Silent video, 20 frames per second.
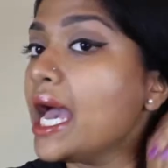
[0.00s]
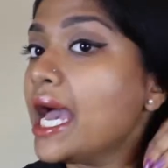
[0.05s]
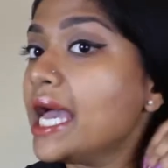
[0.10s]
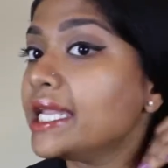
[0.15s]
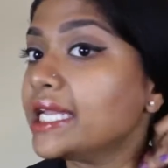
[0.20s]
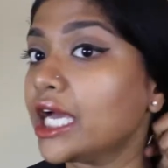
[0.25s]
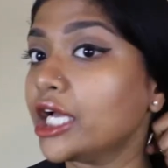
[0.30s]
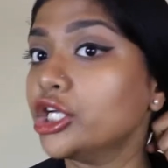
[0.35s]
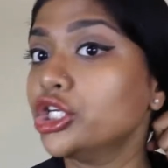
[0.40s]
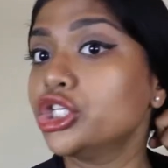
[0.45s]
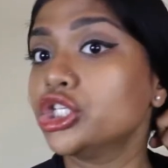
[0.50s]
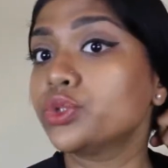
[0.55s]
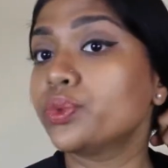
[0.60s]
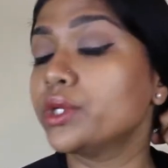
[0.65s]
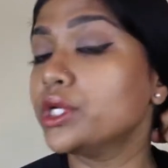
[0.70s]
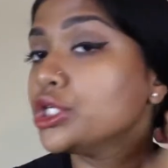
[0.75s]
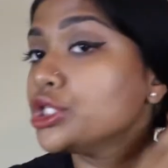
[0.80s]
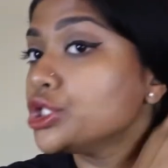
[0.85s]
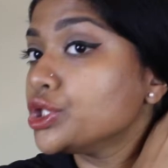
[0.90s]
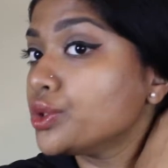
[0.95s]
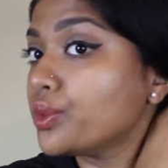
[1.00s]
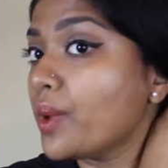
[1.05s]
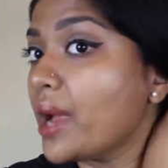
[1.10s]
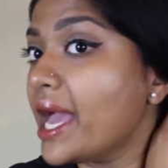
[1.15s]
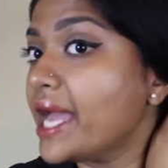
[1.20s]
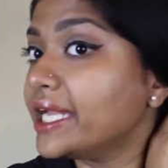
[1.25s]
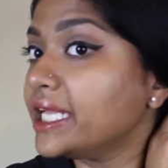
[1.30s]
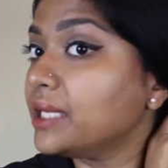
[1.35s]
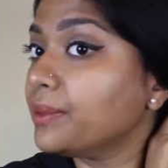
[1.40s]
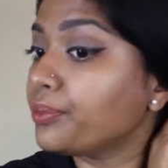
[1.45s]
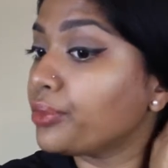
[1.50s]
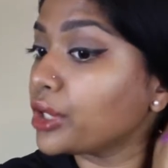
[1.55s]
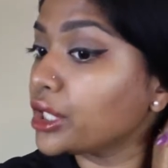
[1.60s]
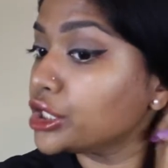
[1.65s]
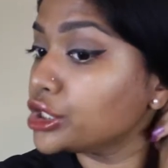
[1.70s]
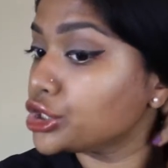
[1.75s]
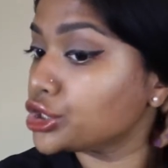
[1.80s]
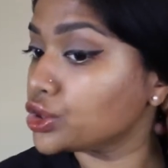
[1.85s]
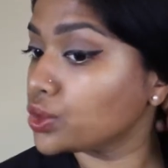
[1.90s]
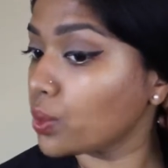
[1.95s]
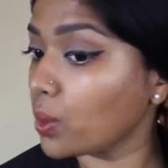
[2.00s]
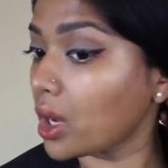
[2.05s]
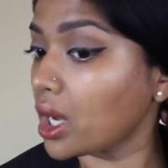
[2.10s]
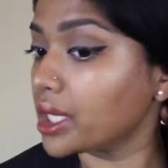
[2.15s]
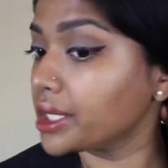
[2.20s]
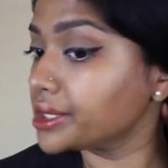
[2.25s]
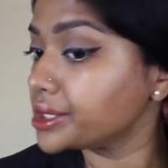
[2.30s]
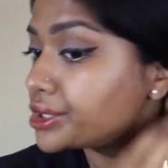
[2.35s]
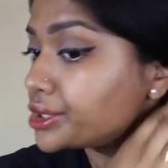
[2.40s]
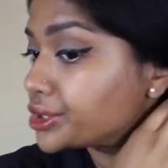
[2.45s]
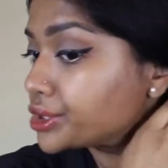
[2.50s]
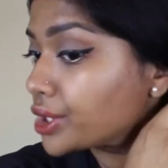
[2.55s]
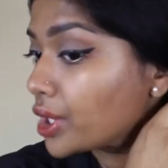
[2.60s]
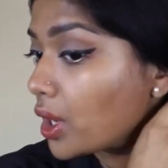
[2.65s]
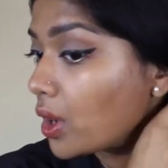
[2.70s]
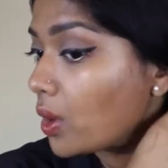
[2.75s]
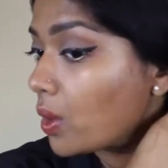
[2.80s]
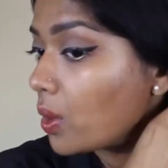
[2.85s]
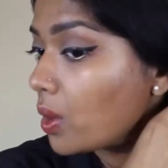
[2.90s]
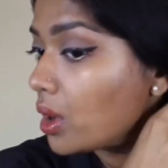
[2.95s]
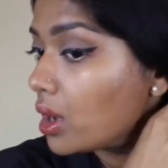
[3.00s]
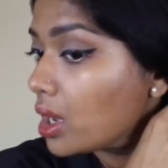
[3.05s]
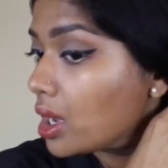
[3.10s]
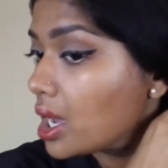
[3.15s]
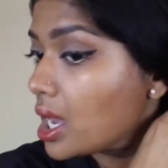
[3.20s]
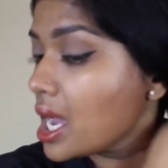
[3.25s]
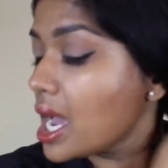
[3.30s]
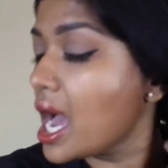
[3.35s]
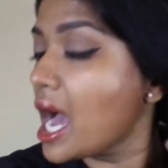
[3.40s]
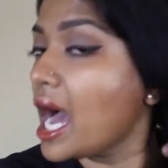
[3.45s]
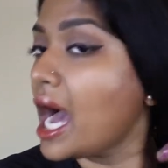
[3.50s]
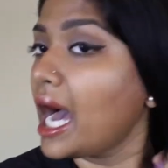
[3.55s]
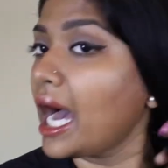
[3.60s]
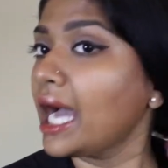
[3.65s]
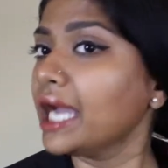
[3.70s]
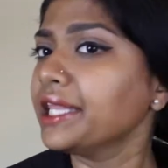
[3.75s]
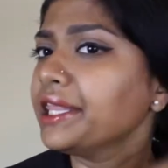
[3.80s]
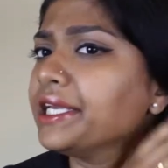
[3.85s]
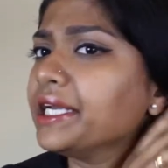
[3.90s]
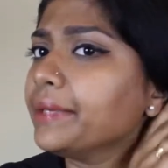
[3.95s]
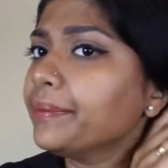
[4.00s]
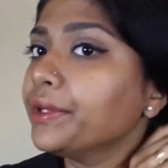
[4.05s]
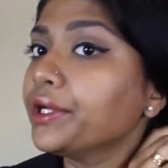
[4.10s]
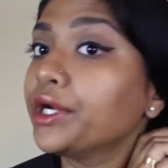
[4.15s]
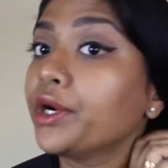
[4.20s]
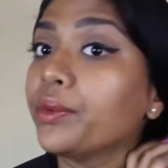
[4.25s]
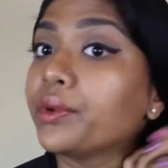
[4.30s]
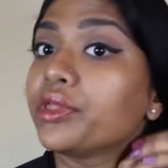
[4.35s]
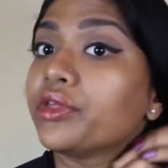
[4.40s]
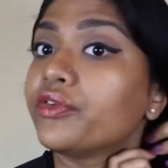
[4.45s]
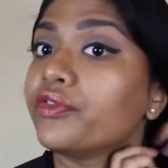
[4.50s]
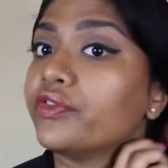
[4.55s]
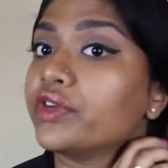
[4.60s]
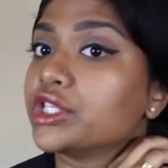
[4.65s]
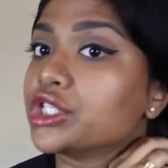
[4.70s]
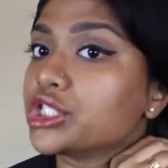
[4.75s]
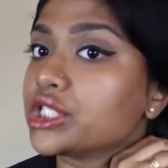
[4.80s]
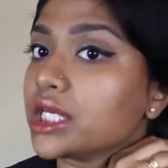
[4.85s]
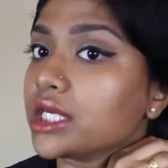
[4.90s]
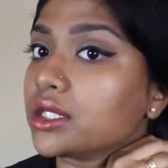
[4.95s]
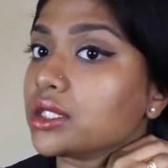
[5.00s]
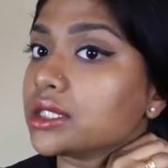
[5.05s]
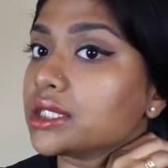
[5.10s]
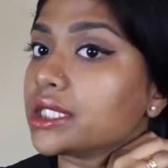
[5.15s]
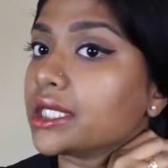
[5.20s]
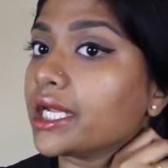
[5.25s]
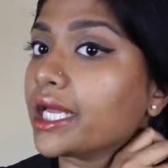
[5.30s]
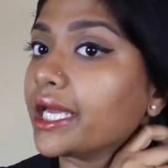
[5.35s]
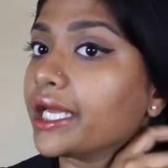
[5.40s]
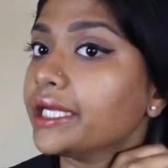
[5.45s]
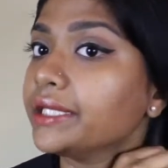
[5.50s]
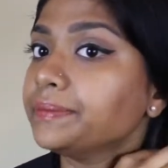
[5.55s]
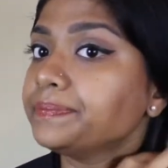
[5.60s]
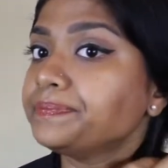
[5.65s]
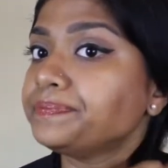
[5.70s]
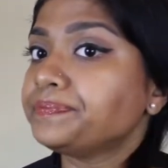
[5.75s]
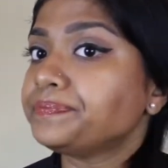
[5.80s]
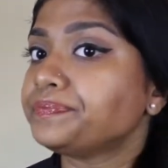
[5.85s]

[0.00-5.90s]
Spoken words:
And now you just want to do any braid you want. So I think I'm going to go with a fishtail today.